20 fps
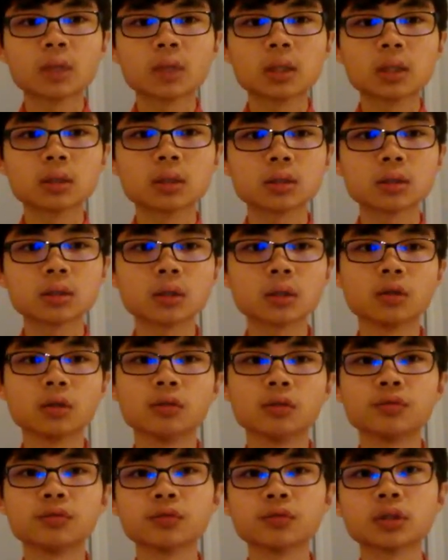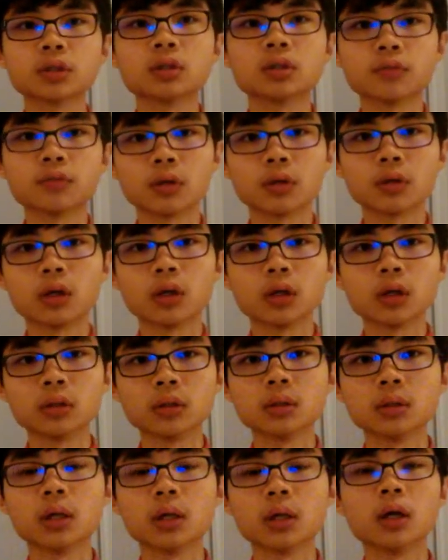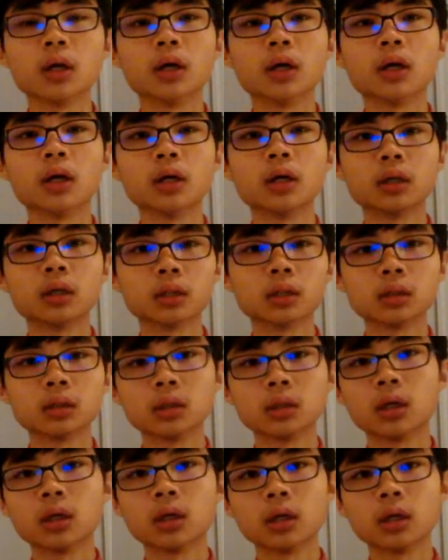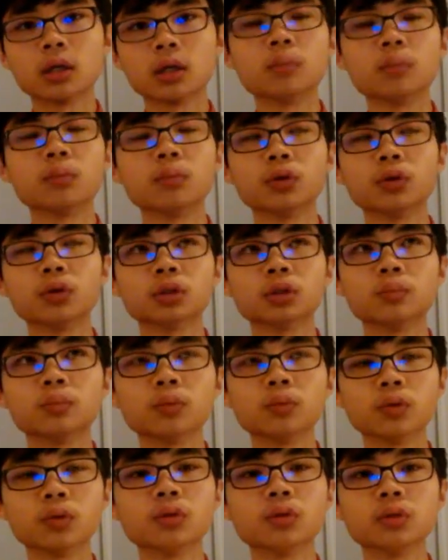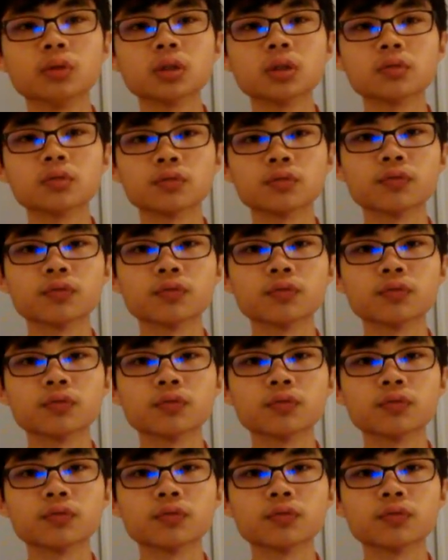so first of all, the important point,